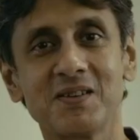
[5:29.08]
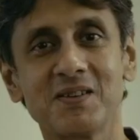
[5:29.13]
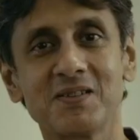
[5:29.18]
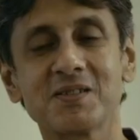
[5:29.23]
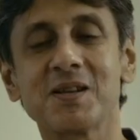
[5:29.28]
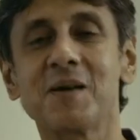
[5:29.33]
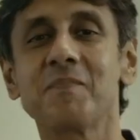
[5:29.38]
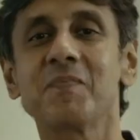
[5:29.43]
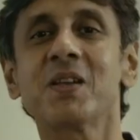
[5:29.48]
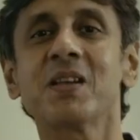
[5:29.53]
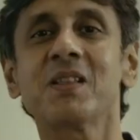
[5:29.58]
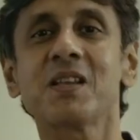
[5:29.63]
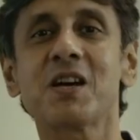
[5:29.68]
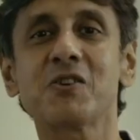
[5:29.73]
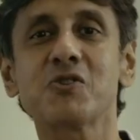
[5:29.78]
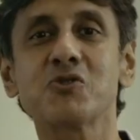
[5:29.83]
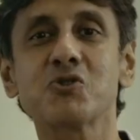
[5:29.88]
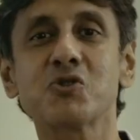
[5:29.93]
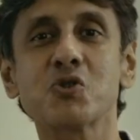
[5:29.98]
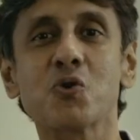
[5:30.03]
something that
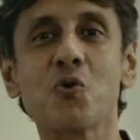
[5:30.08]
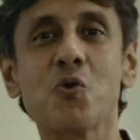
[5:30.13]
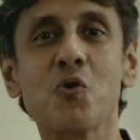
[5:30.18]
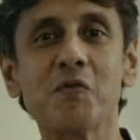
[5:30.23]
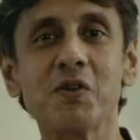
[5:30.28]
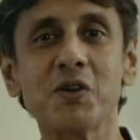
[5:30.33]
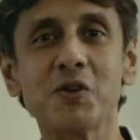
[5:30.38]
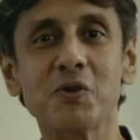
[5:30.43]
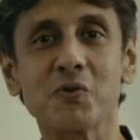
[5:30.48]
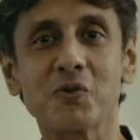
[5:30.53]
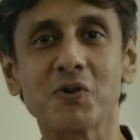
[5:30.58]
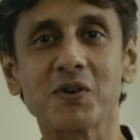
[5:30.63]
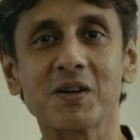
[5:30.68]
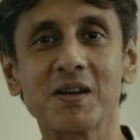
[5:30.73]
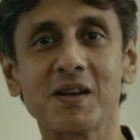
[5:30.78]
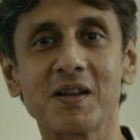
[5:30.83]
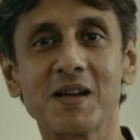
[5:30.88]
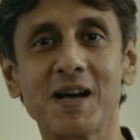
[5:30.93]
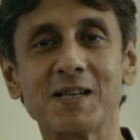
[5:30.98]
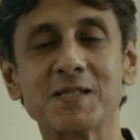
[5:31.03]
is overlooked
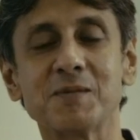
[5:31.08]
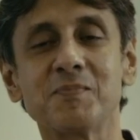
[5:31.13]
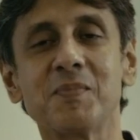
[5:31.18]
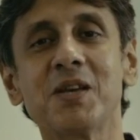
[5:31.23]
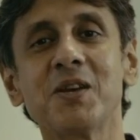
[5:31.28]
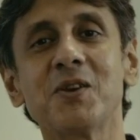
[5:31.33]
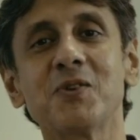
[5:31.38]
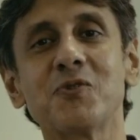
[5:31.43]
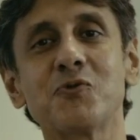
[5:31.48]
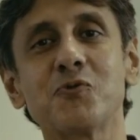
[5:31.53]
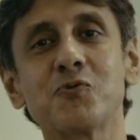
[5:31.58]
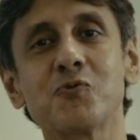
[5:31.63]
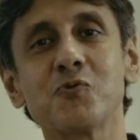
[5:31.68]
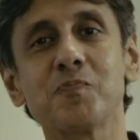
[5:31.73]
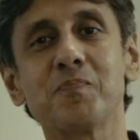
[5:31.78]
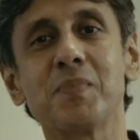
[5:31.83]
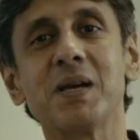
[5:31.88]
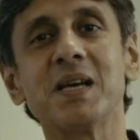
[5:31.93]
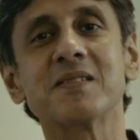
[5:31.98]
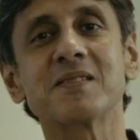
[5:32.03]
as being too
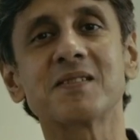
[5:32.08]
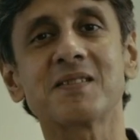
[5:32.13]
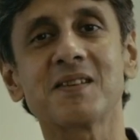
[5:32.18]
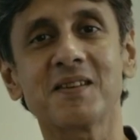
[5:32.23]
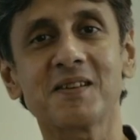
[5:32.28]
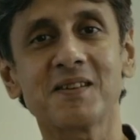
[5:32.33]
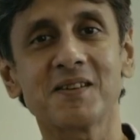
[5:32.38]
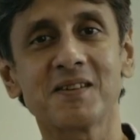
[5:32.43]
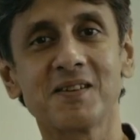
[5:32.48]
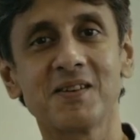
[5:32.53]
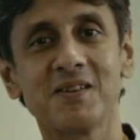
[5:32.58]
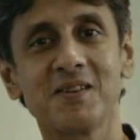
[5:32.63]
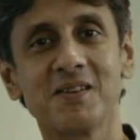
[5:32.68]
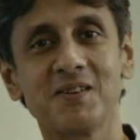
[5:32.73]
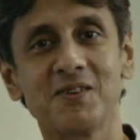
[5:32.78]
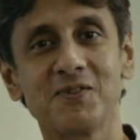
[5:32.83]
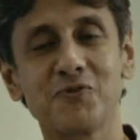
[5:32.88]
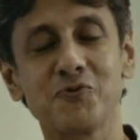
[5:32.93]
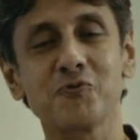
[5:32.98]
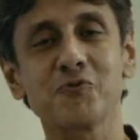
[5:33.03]
basic,
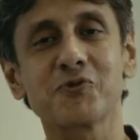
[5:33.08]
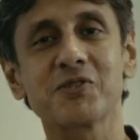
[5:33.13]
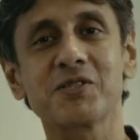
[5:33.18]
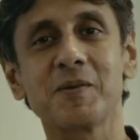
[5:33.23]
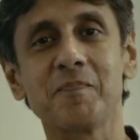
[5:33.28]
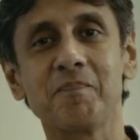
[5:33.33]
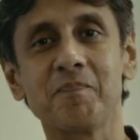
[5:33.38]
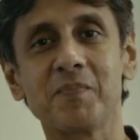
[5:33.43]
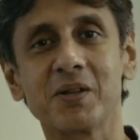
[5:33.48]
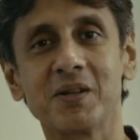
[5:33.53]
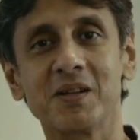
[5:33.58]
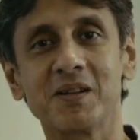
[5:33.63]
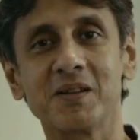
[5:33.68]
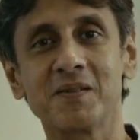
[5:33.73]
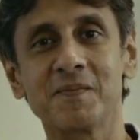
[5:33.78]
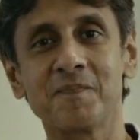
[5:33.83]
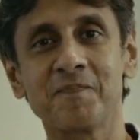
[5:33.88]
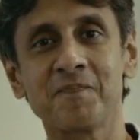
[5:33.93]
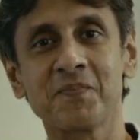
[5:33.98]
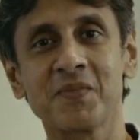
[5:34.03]
too simple.
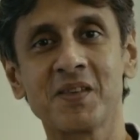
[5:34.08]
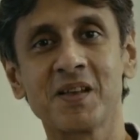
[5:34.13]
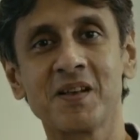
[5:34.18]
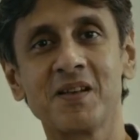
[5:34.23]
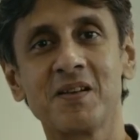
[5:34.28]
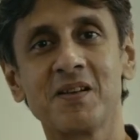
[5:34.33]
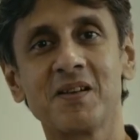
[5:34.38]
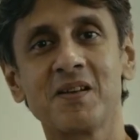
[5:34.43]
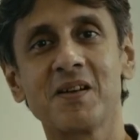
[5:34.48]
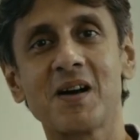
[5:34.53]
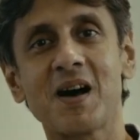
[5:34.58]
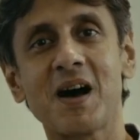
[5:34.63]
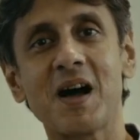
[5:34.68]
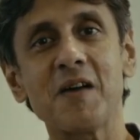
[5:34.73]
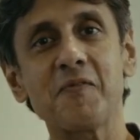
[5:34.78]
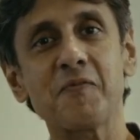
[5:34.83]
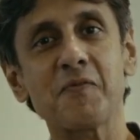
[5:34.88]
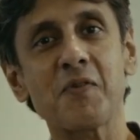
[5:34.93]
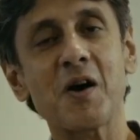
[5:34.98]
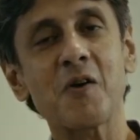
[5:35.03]

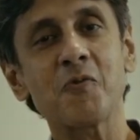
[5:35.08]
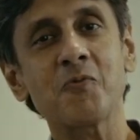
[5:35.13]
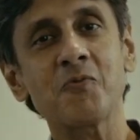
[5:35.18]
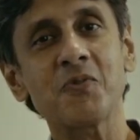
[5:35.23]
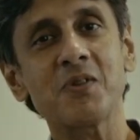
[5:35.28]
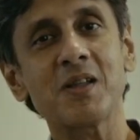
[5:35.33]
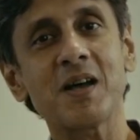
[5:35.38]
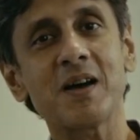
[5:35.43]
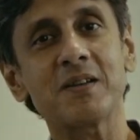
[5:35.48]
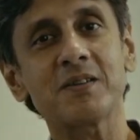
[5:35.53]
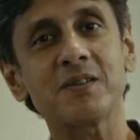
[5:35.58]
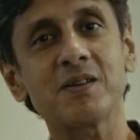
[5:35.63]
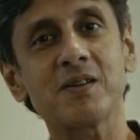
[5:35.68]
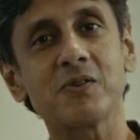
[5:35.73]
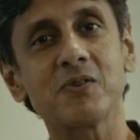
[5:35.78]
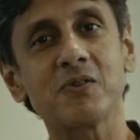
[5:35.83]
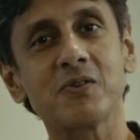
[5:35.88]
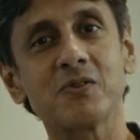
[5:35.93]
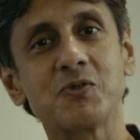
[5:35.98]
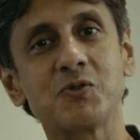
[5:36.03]
I found that
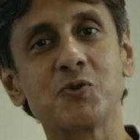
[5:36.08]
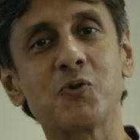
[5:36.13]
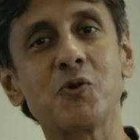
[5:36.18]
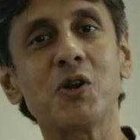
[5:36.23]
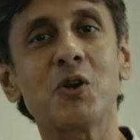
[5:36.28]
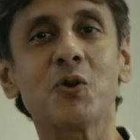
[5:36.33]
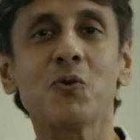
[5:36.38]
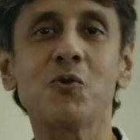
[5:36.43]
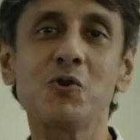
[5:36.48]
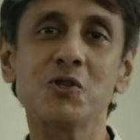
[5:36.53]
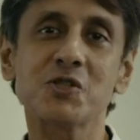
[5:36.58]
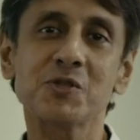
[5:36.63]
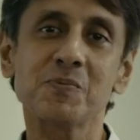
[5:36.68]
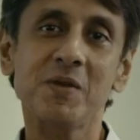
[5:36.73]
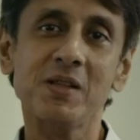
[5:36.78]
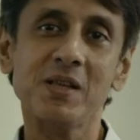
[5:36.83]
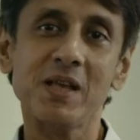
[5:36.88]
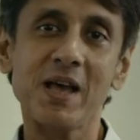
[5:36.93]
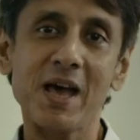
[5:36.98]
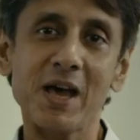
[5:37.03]
Joel
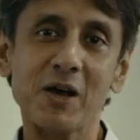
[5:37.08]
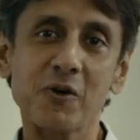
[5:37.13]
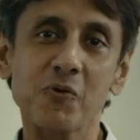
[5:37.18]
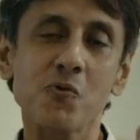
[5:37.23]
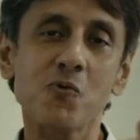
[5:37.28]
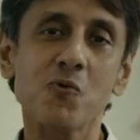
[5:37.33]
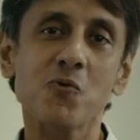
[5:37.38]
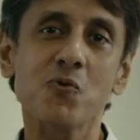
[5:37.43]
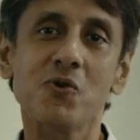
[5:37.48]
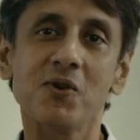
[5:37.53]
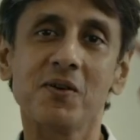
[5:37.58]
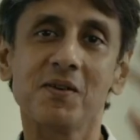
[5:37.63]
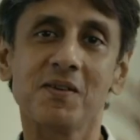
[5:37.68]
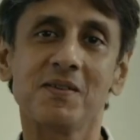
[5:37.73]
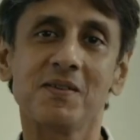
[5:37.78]
Goldsmith echoed